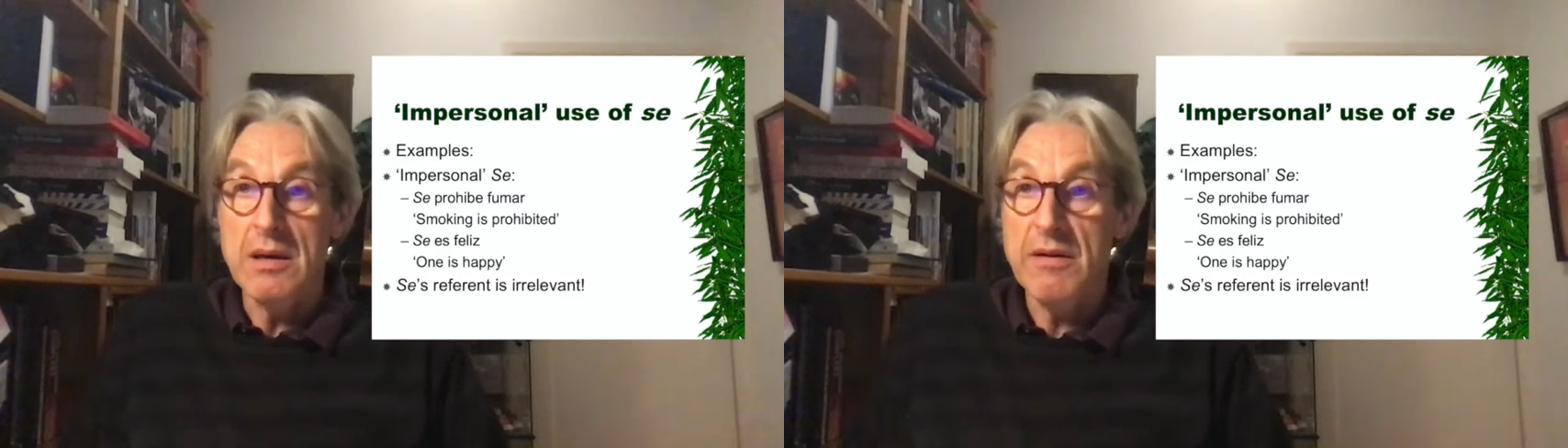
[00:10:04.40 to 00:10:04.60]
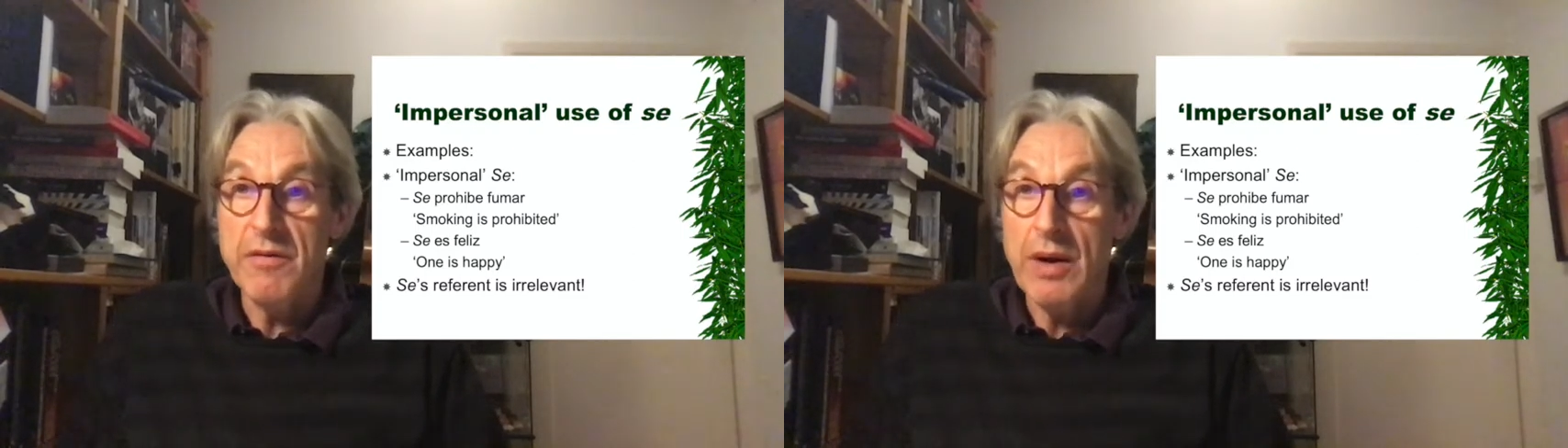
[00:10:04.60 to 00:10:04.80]

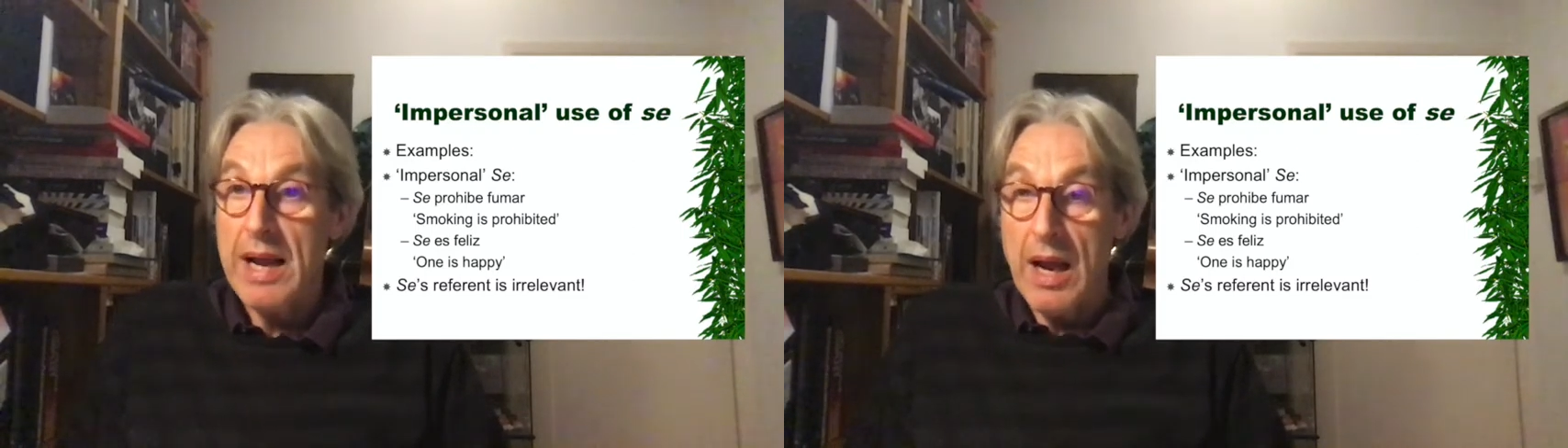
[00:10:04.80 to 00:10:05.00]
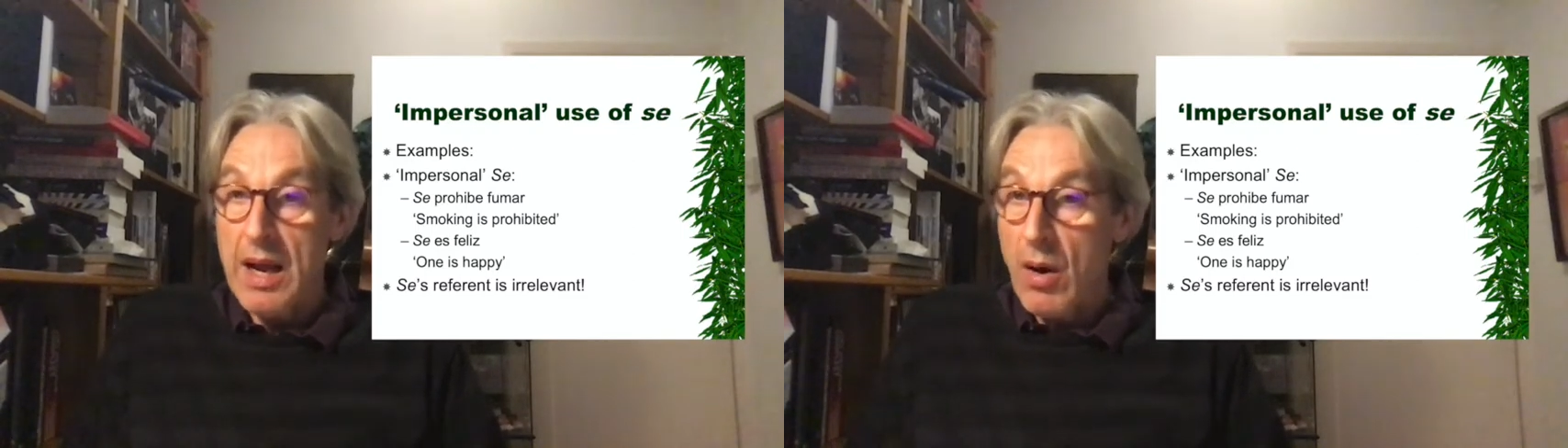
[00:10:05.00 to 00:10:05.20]
for
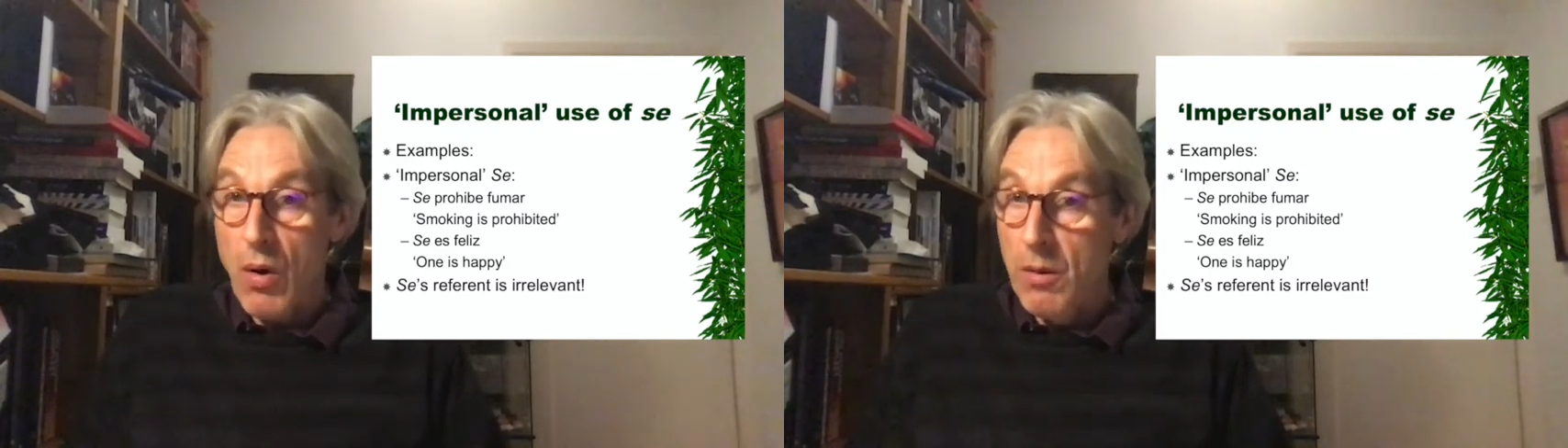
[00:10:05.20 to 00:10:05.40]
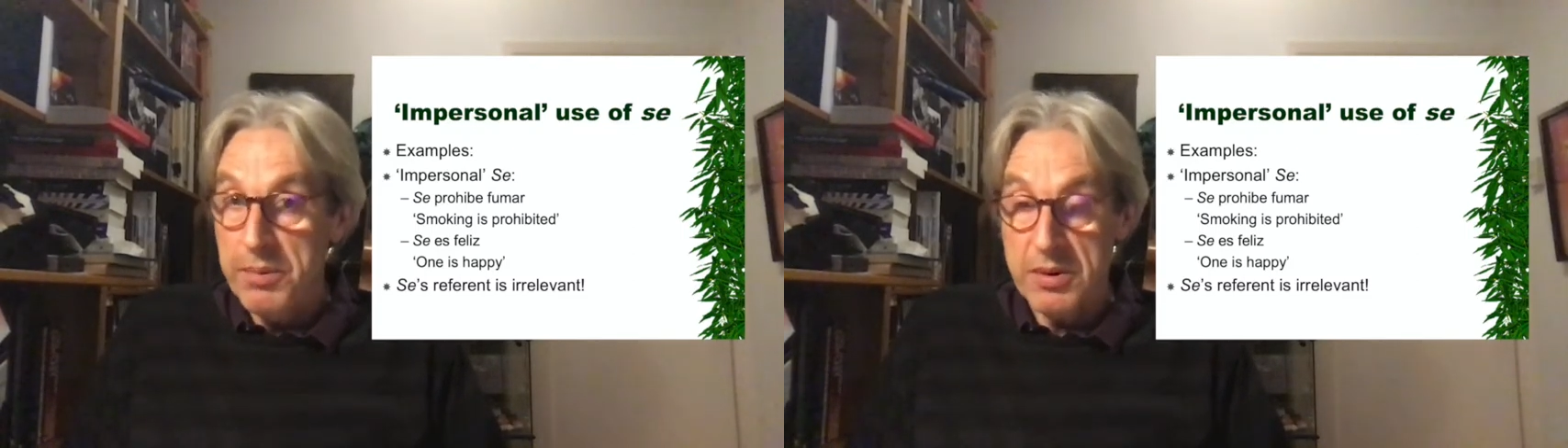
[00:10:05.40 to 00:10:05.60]

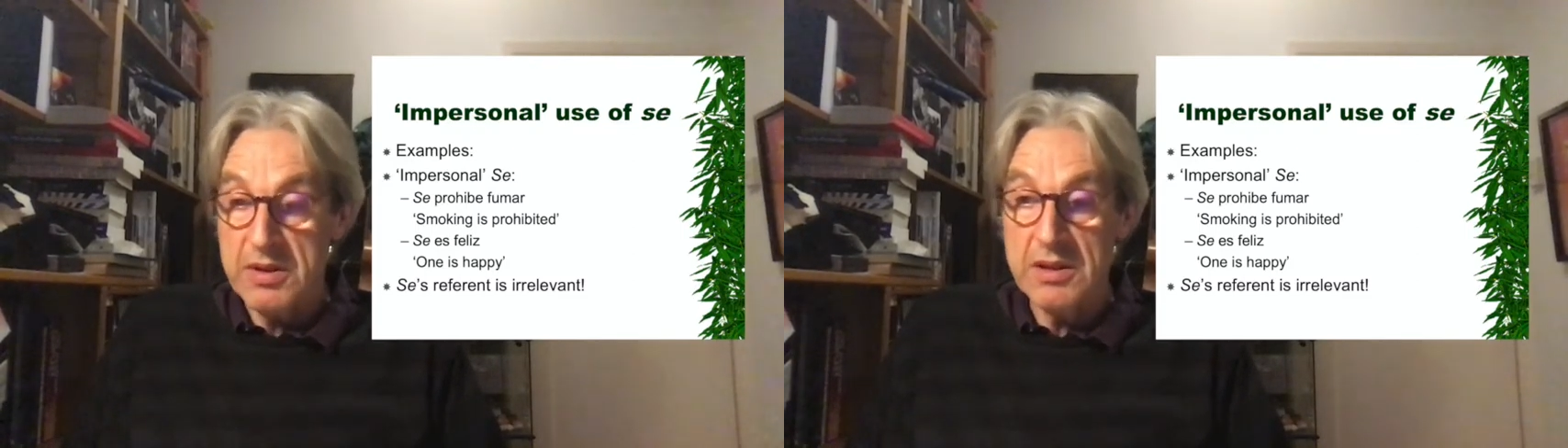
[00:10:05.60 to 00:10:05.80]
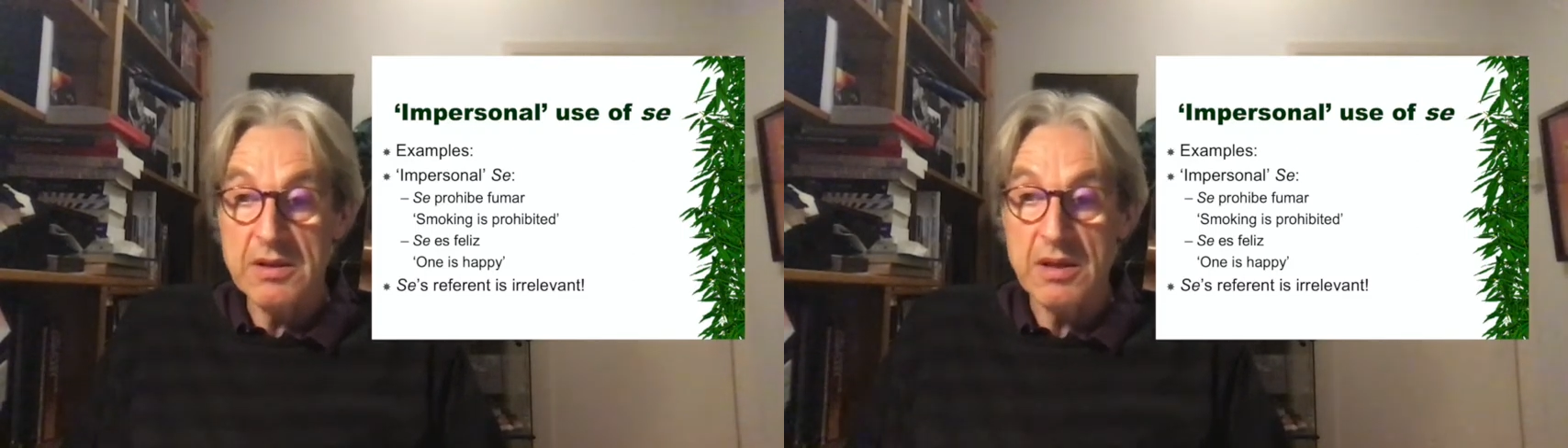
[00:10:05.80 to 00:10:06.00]
all
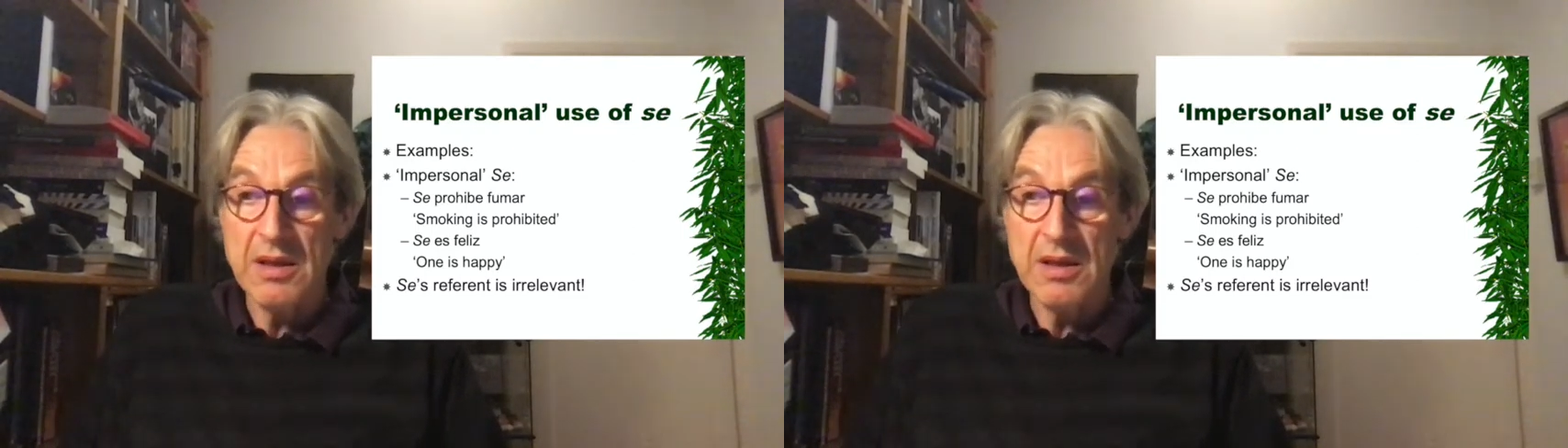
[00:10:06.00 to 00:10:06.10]
persons,